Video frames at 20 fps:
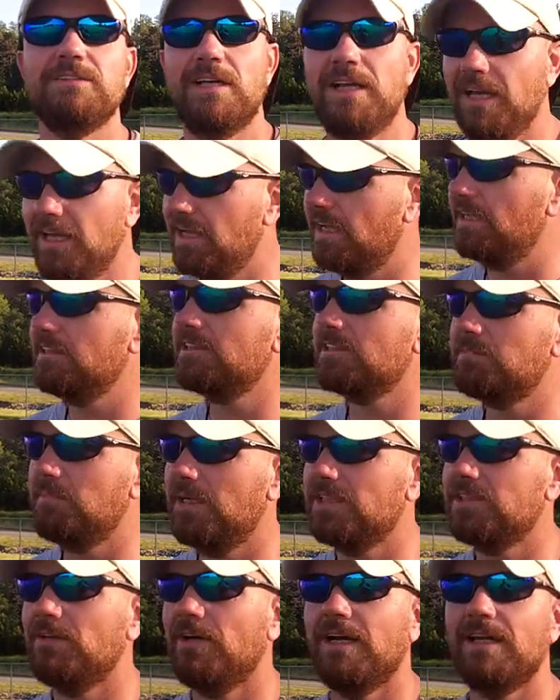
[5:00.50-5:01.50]
Yeah, he's a
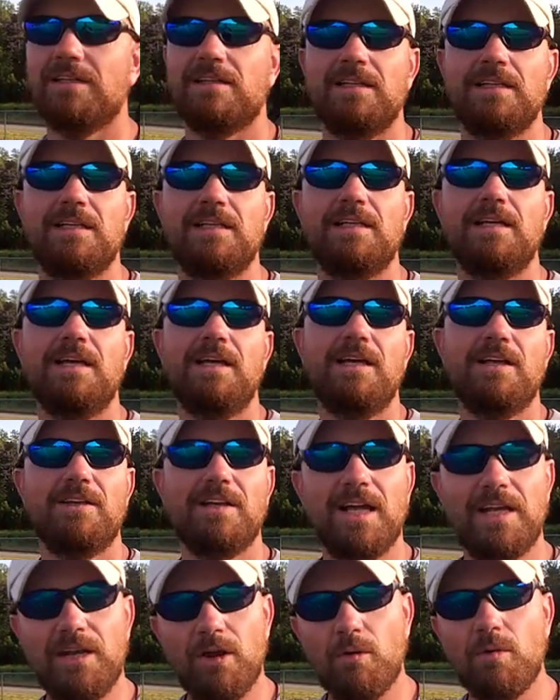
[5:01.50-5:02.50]
special athlete. You
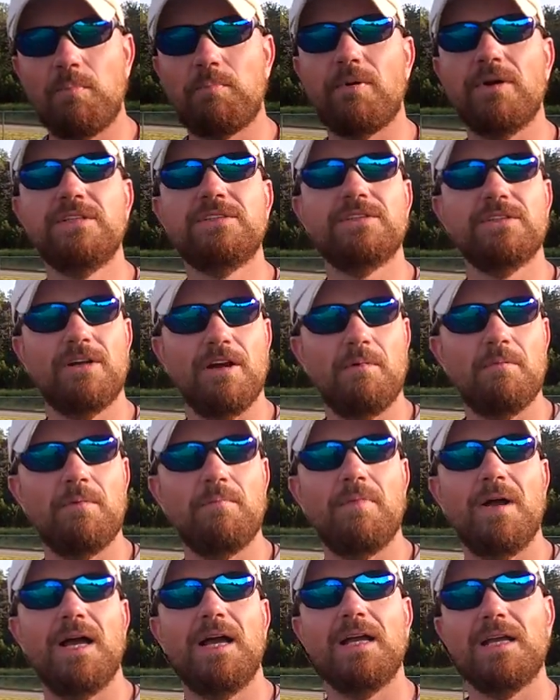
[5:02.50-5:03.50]
got Noah Priester coming
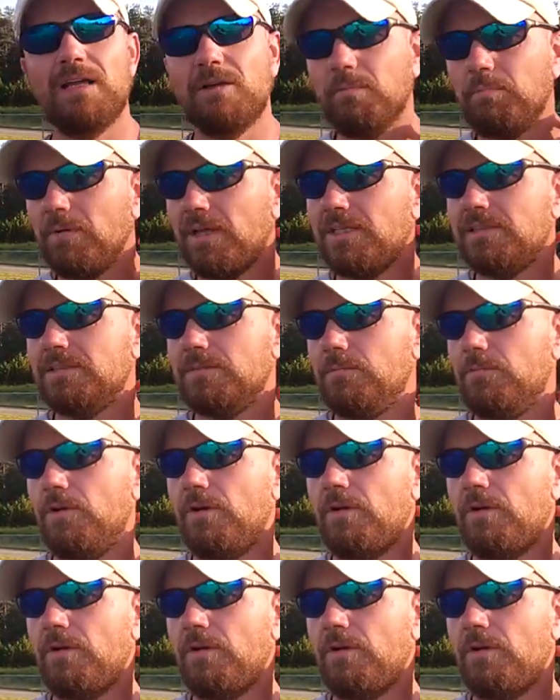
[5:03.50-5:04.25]
back. He'll play some